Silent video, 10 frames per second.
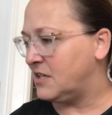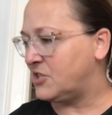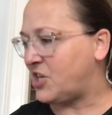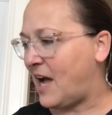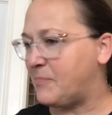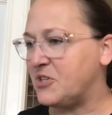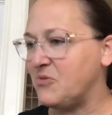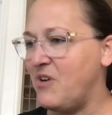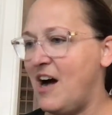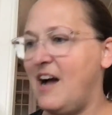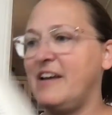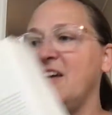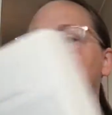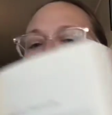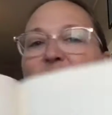chapter 1,
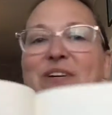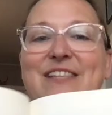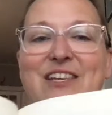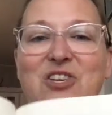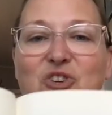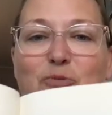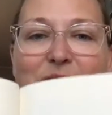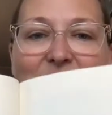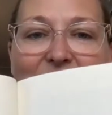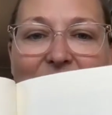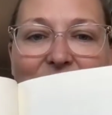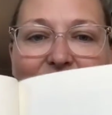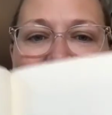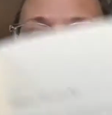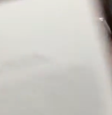we see human
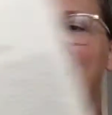hierarchy,